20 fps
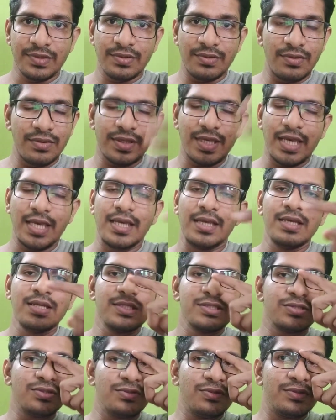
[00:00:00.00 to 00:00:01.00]
Okay,
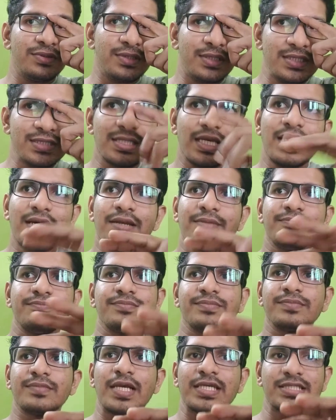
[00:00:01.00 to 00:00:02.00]
so these are
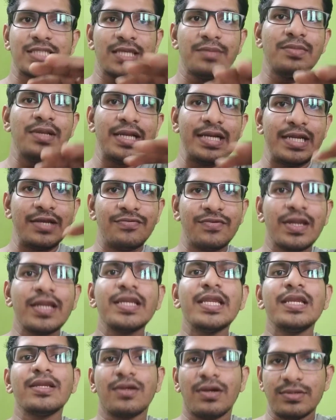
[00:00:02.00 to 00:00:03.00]
extremely different
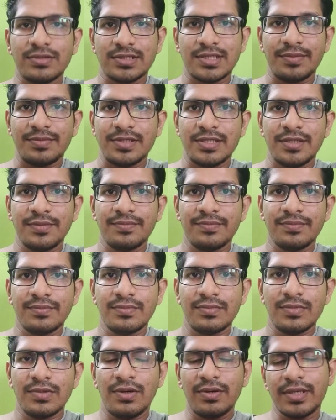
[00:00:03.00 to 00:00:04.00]
in concept.
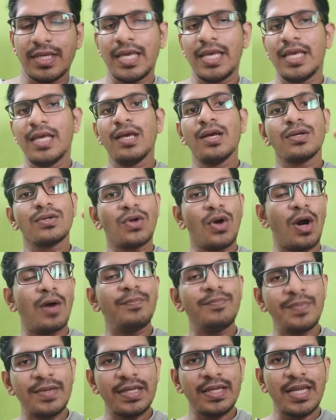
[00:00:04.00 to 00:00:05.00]
Okay,
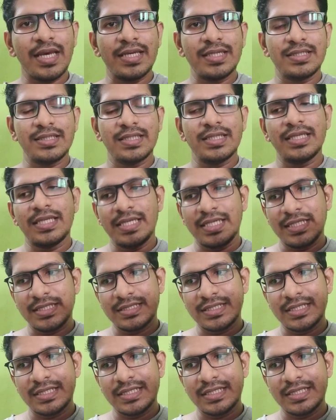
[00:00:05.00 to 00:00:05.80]
copyright is